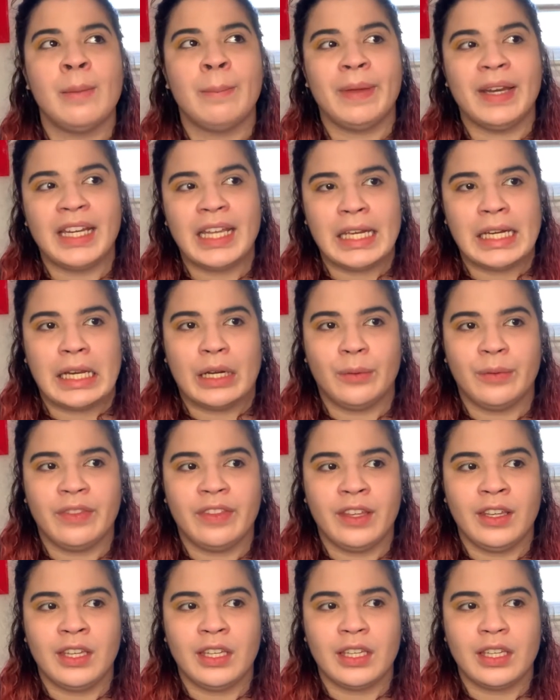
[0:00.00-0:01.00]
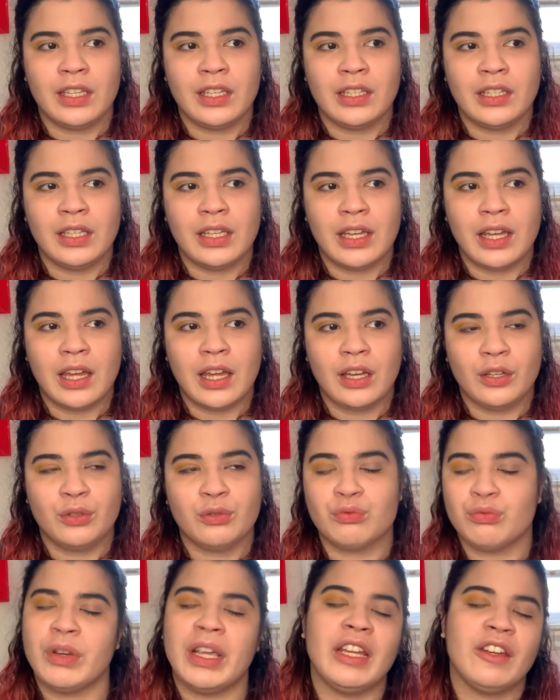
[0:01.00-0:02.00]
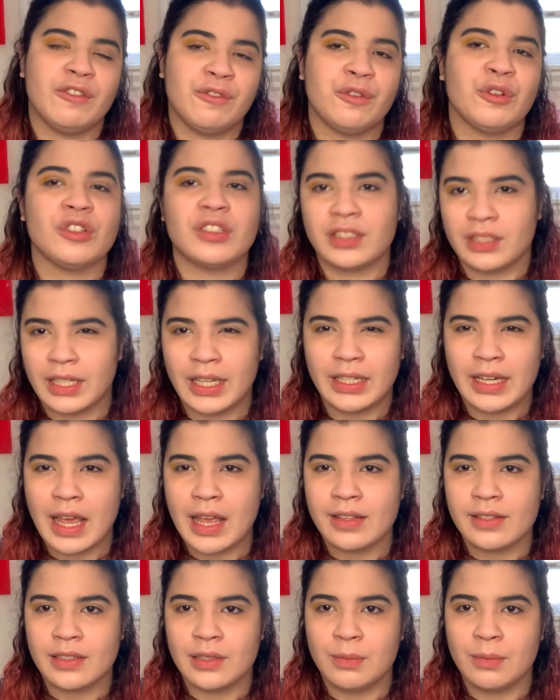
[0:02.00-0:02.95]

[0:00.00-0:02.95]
But again, I don't think a great first line has